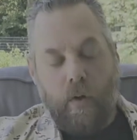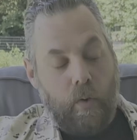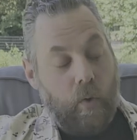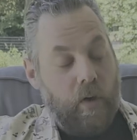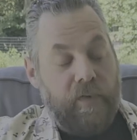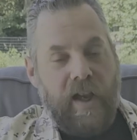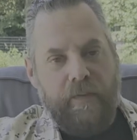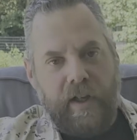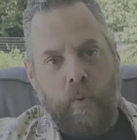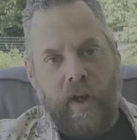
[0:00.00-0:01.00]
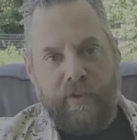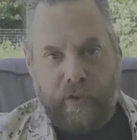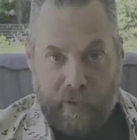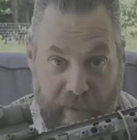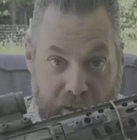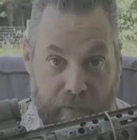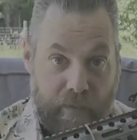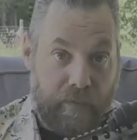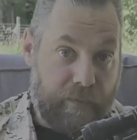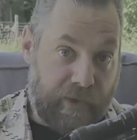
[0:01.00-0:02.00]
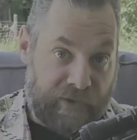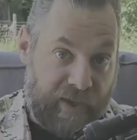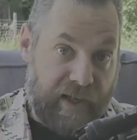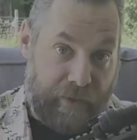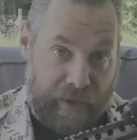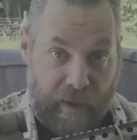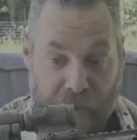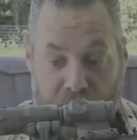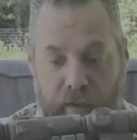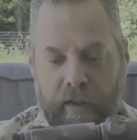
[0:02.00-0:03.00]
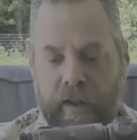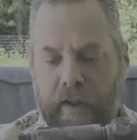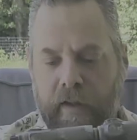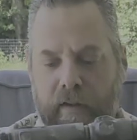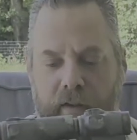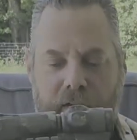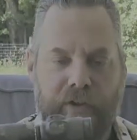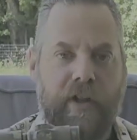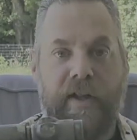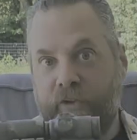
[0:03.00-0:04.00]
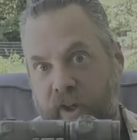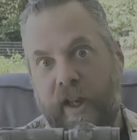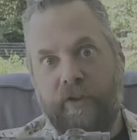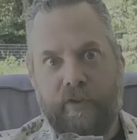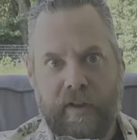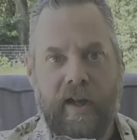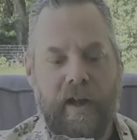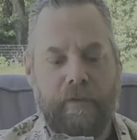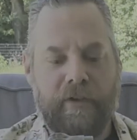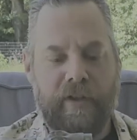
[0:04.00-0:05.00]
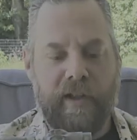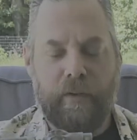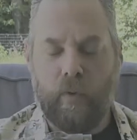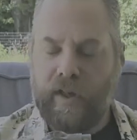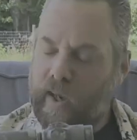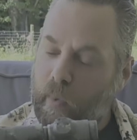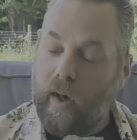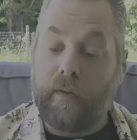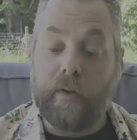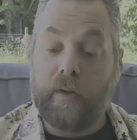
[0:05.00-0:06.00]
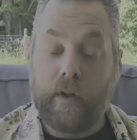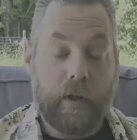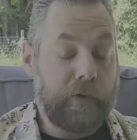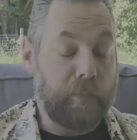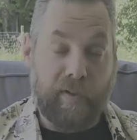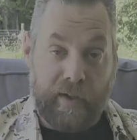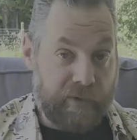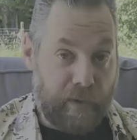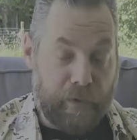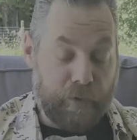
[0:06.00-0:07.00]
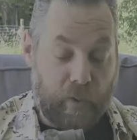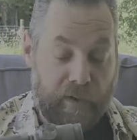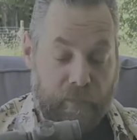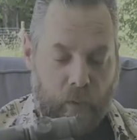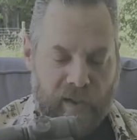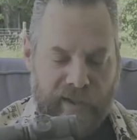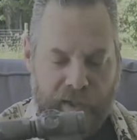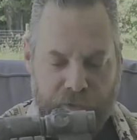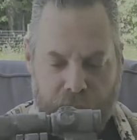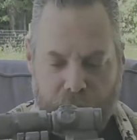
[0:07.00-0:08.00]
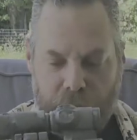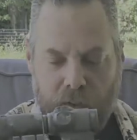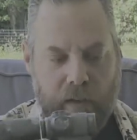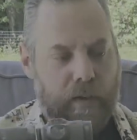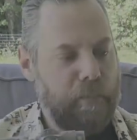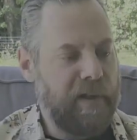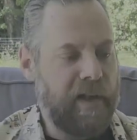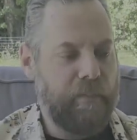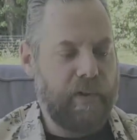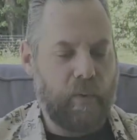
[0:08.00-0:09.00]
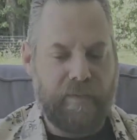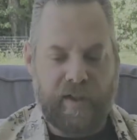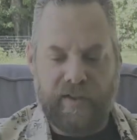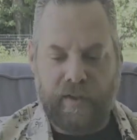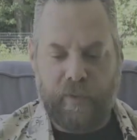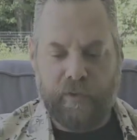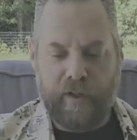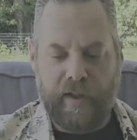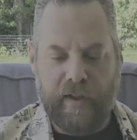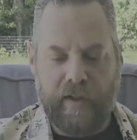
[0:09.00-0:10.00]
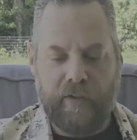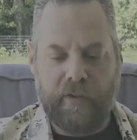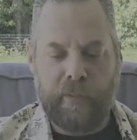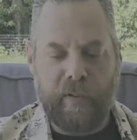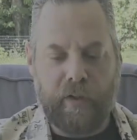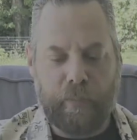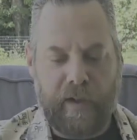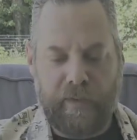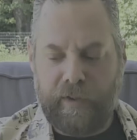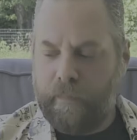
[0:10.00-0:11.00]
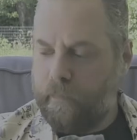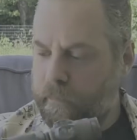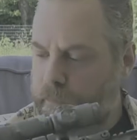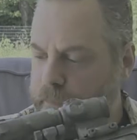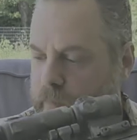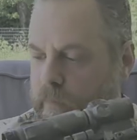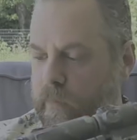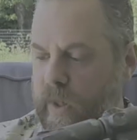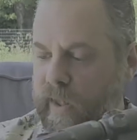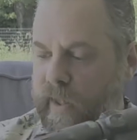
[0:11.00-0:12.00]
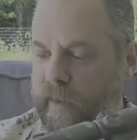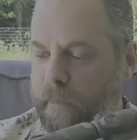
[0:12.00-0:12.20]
or if you have any questions about the state of the gun here, because a lot's changed, obviously. We're now wearing the spring summer 24 collection paint. My wife and I did. We tried a sponge method. I like it.